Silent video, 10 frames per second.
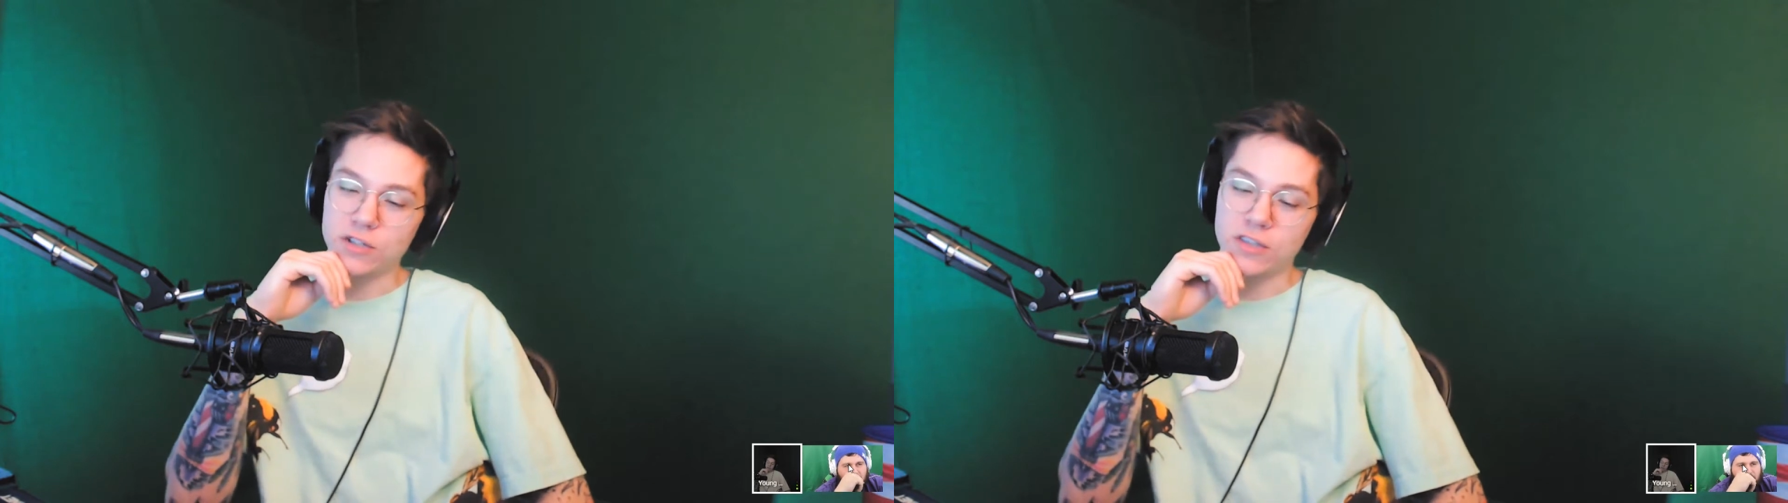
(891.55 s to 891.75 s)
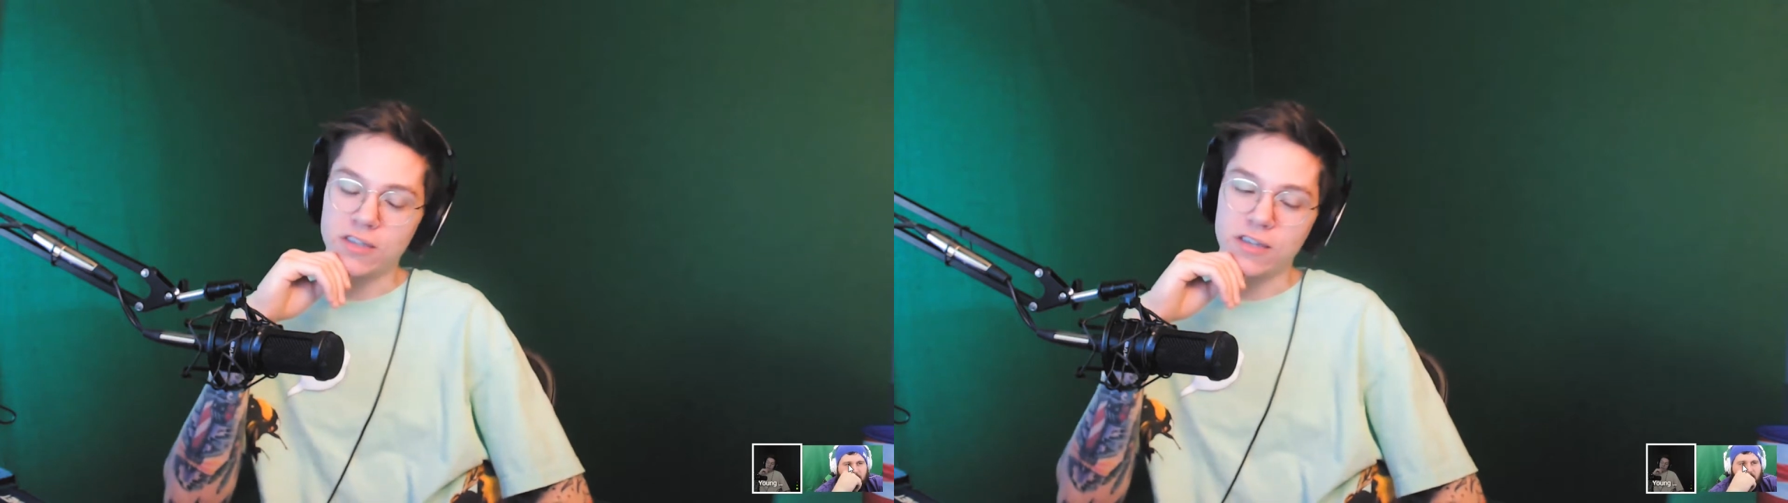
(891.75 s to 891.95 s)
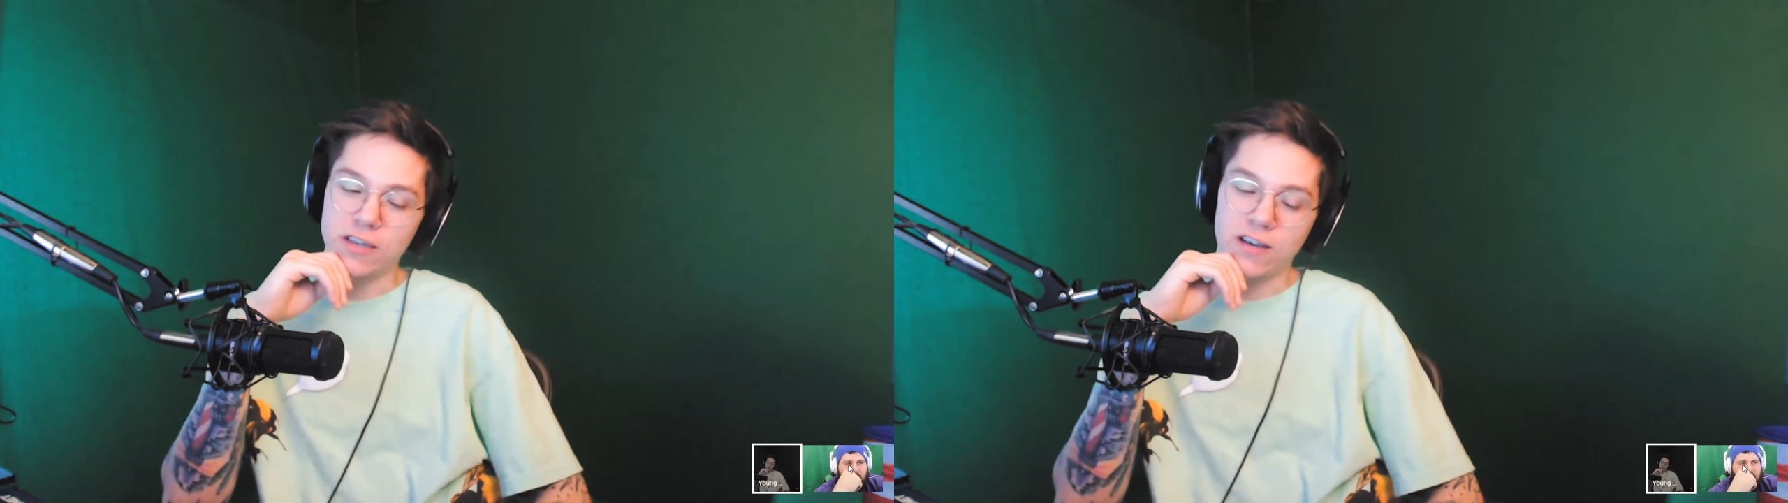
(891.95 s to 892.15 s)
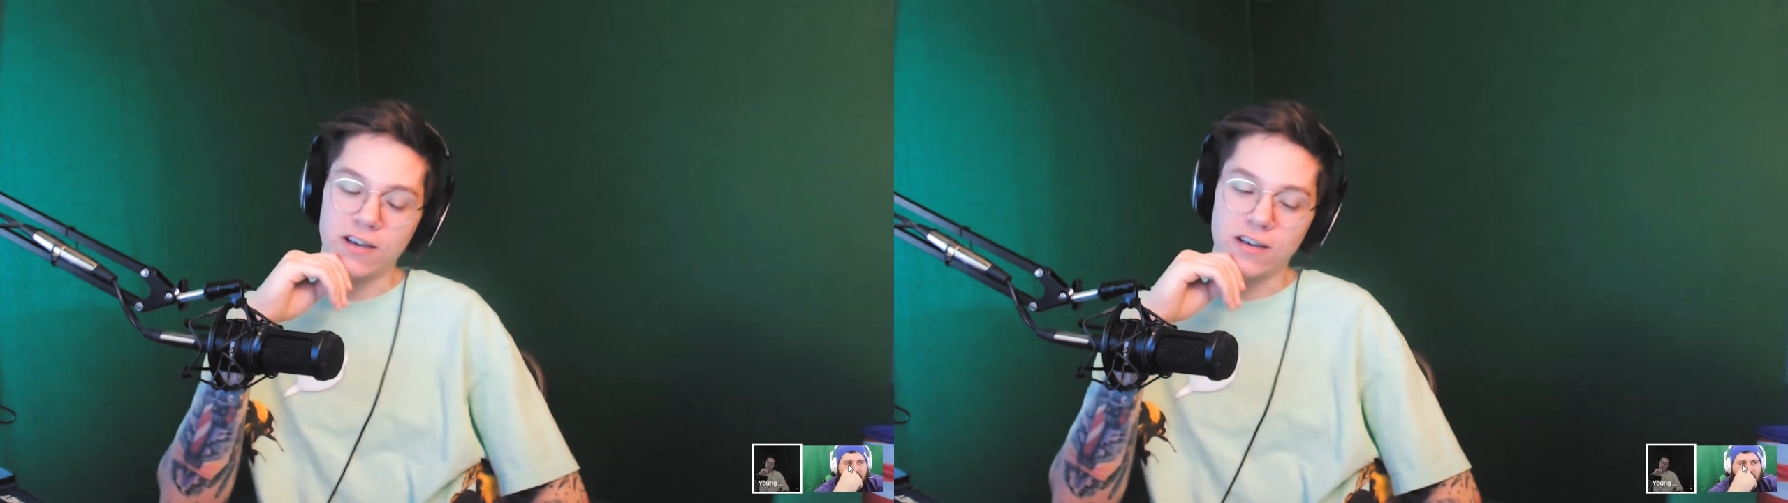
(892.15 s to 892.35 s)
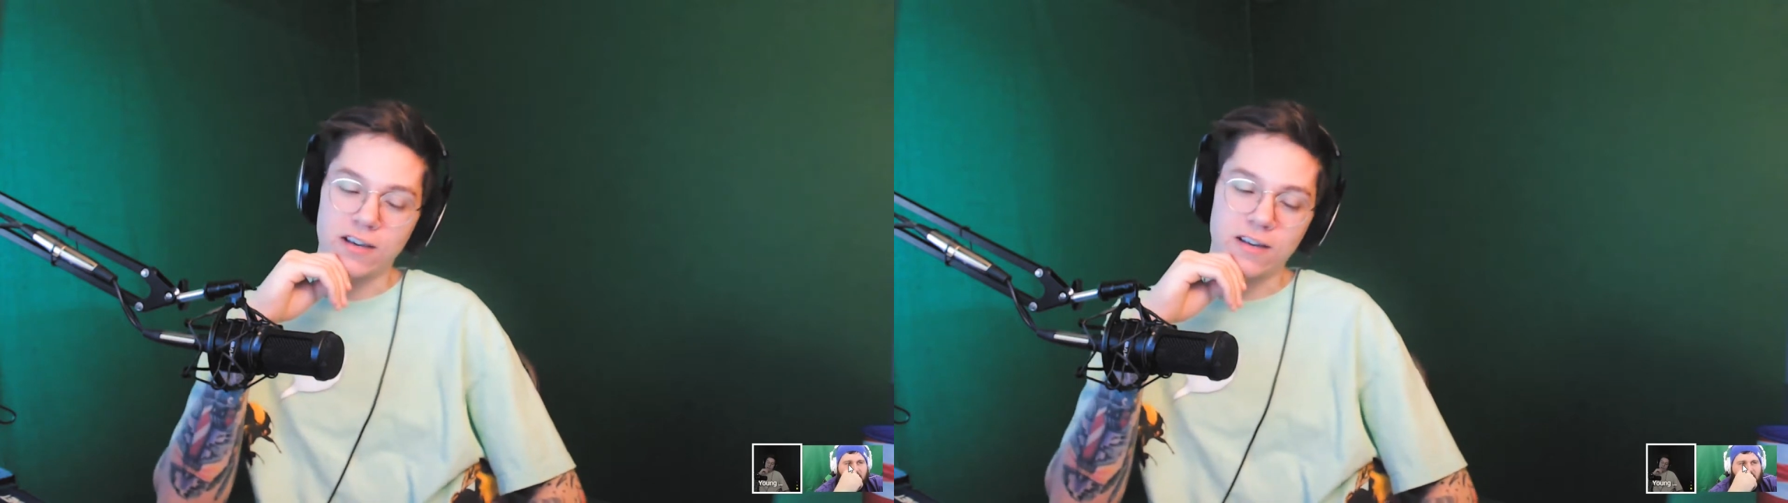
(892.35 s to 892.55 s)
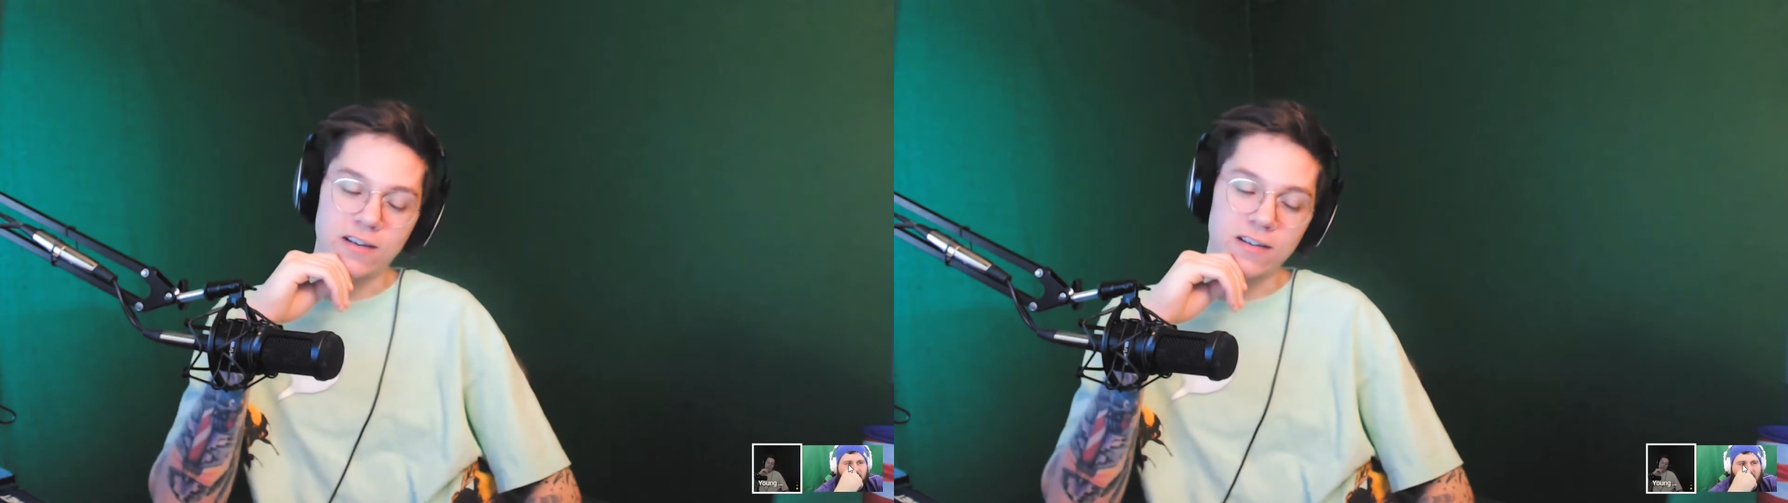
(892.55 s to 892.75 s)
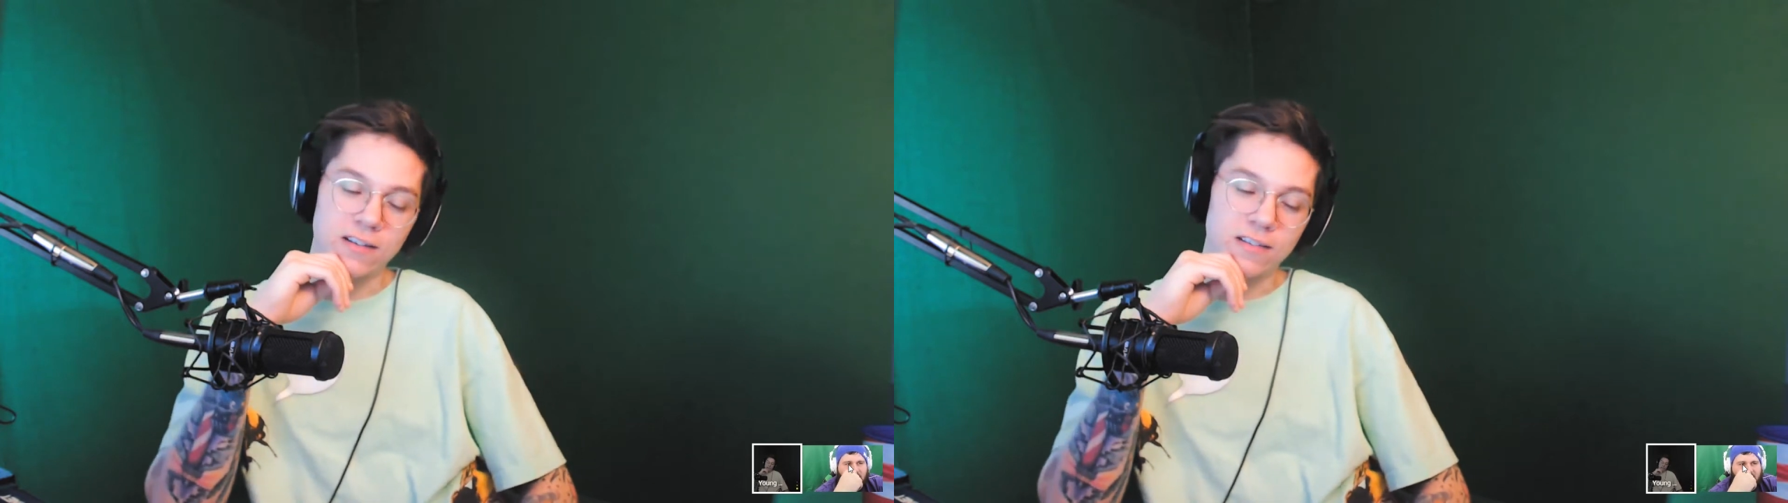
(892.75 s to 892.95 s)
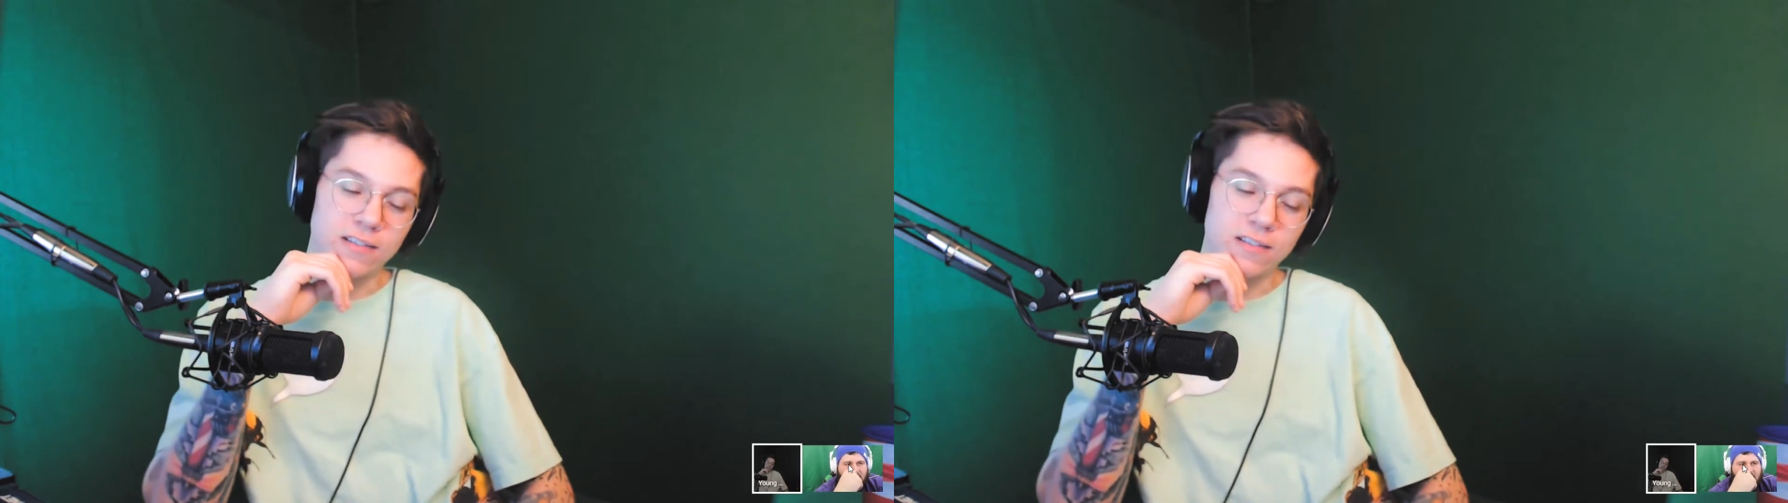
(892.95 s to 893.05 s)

The